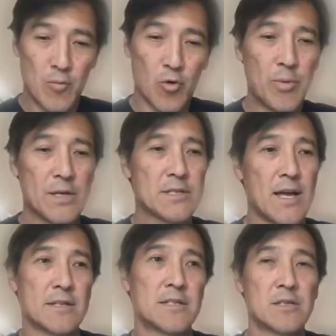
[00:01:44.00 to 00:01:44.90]
role-based
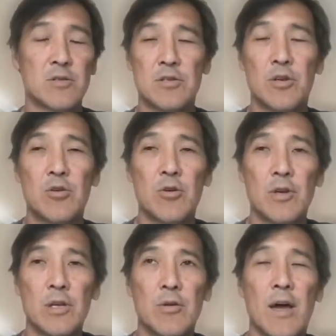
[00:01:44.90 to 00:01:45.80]
access or
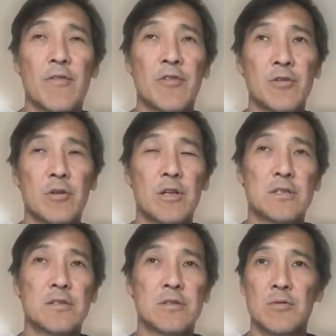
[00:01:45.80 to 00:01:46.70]
security you have on your
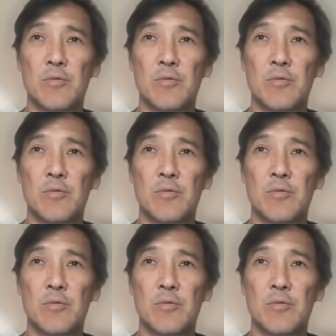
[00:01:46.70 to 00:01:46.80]
cluster,